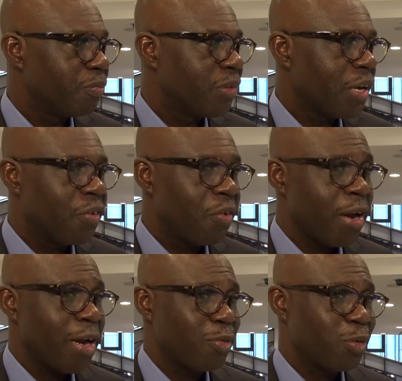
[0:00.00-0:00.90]
the
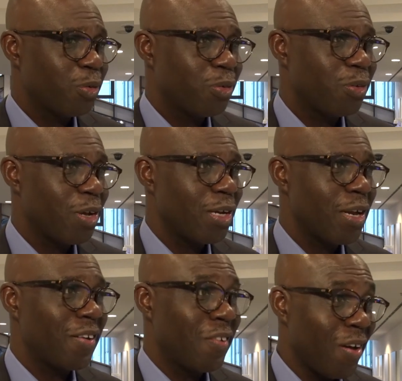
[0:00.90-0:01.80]
greatest,
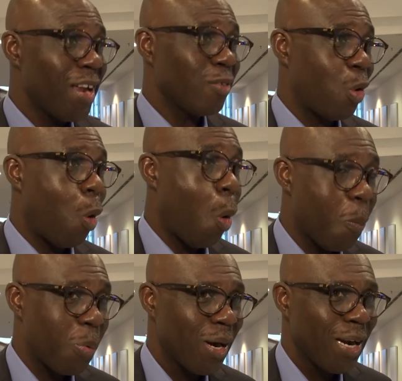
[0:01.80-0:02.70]
the greatest
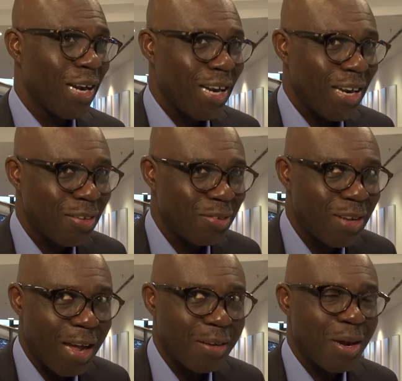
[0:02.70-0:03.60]
hope is
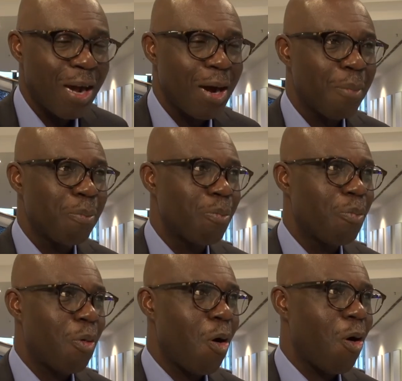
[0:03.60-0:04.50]
that uh,
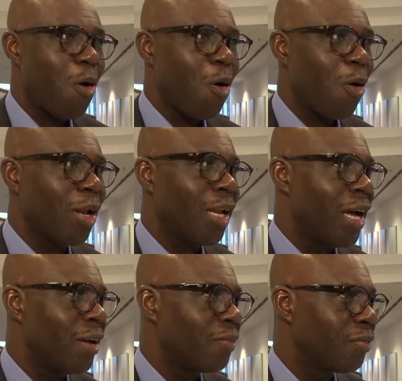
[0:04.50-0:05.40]
more or
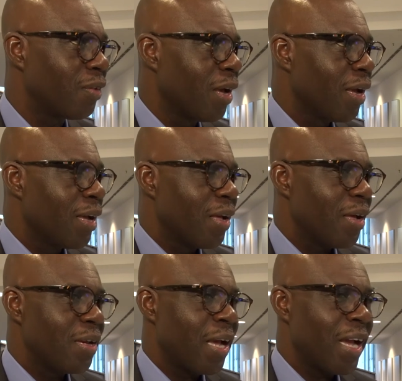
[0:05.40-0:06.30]
less
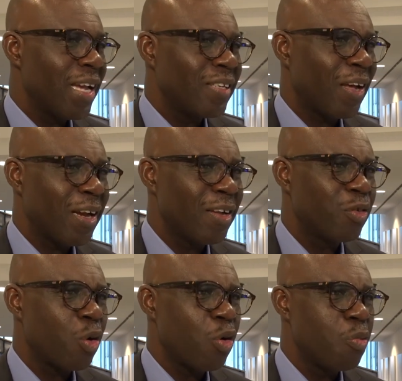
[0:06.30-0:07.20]
the internet
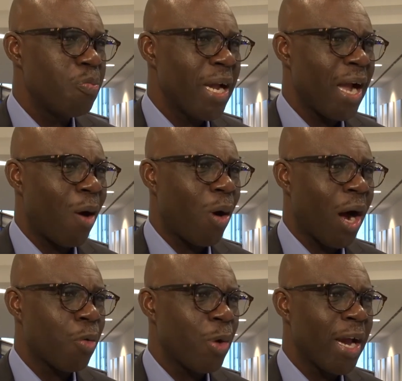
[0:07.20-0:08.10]
is going to make
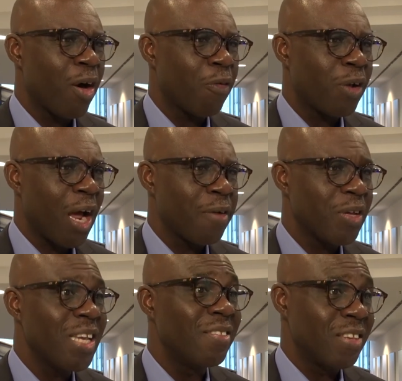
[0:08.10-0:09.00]
our way of life
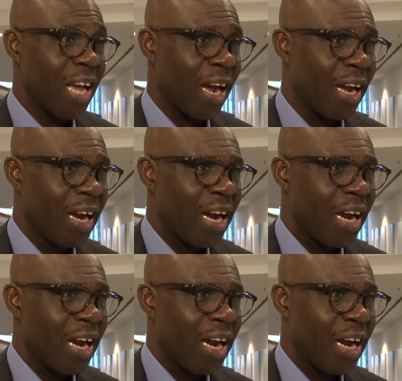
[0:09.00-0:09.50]
easier.